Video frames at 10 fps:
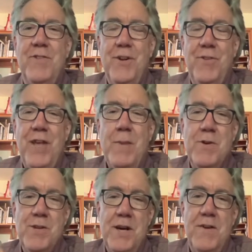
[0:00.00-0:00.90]

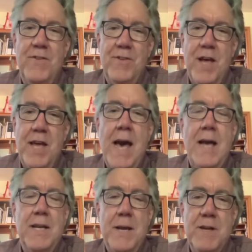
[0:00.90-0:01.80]
SABR does like
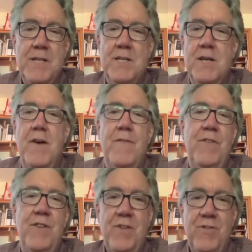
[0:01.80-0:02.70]
academic stuff,
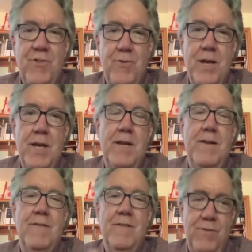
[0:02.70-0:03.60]
it's history, and
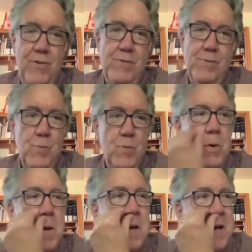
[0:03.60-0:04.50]
it's a sort of more.